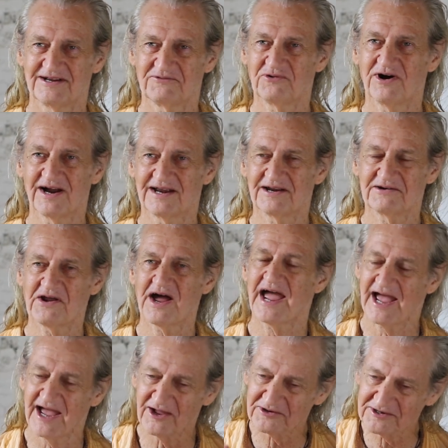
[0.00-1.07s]
Right.
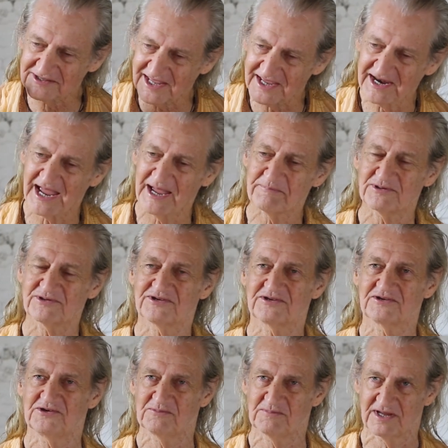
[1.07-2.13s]
How did that happen to
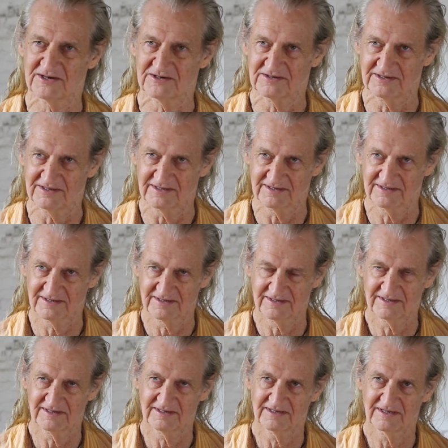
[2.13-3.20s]
humanity?
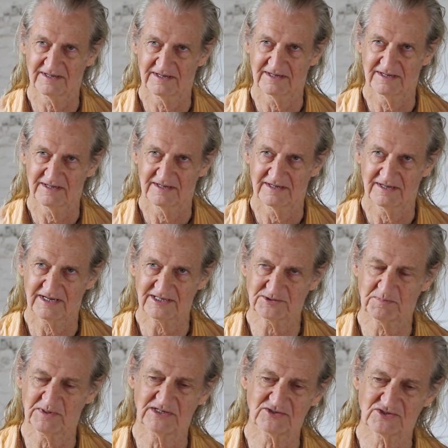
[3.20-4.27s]
It's
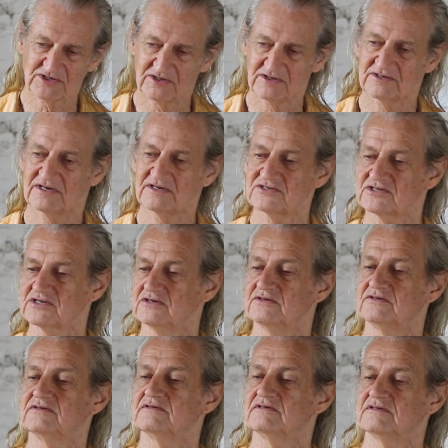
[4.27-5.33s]
been turned
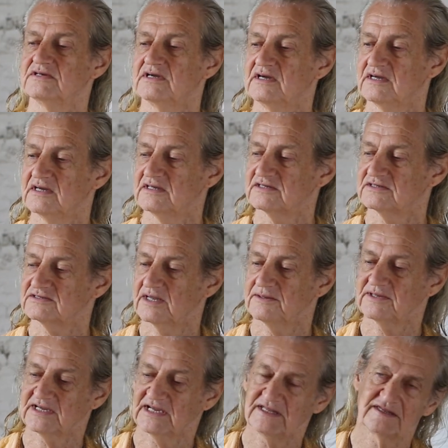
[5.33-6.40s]
into
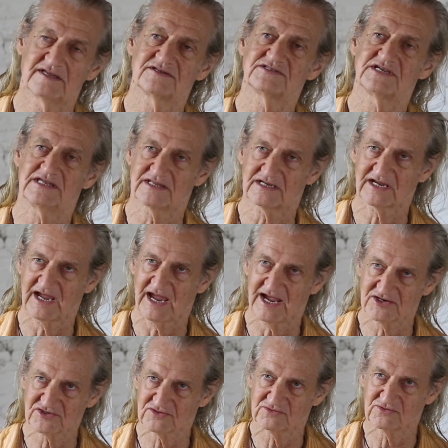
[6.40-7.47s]
something that's either
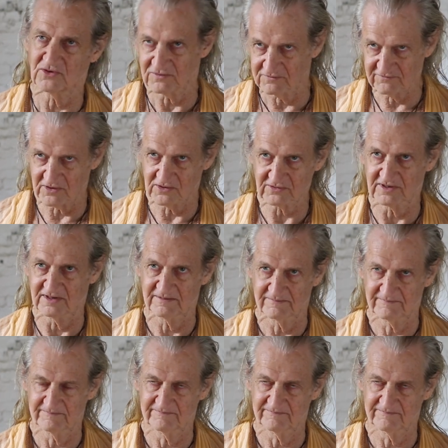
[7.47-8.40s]
casual or vulgar,